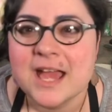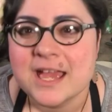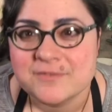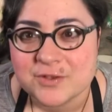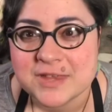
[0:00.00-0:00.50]

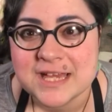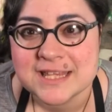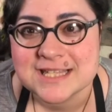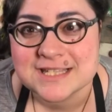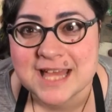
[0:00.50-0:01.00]
If you think
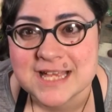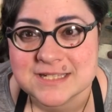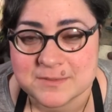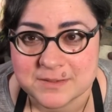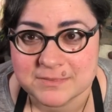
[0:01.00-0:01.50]
that's the last
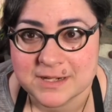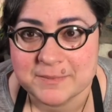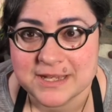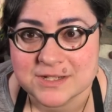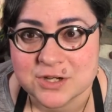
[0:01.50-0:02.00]
time I'm gonna
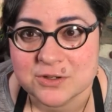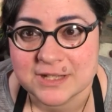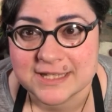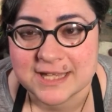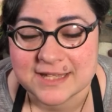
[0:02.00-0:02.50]
make a joke
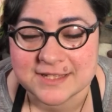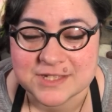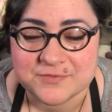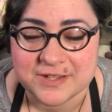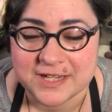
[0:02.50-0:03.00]
like that in
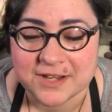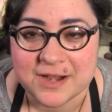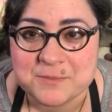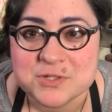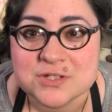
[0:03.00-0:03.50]
this video,
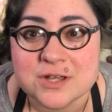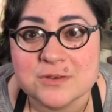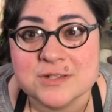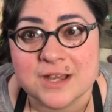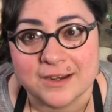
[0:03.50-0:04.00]
I'm so
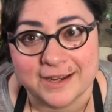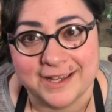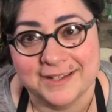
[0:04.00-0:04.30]
sorry.